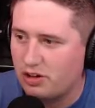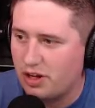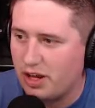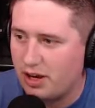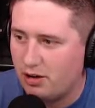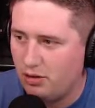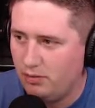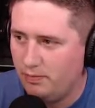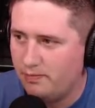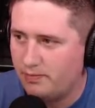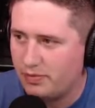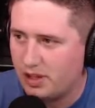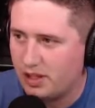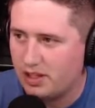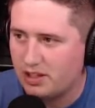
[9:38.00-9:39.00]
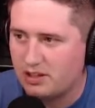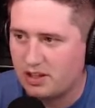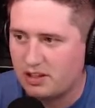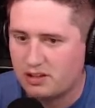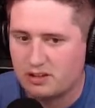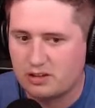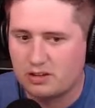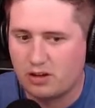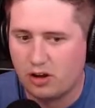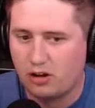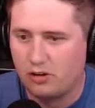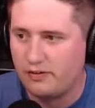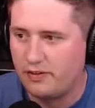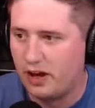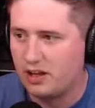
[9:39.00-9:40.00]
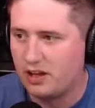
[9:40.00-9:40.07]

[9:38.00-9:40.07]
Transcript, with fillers: here now. It is a skull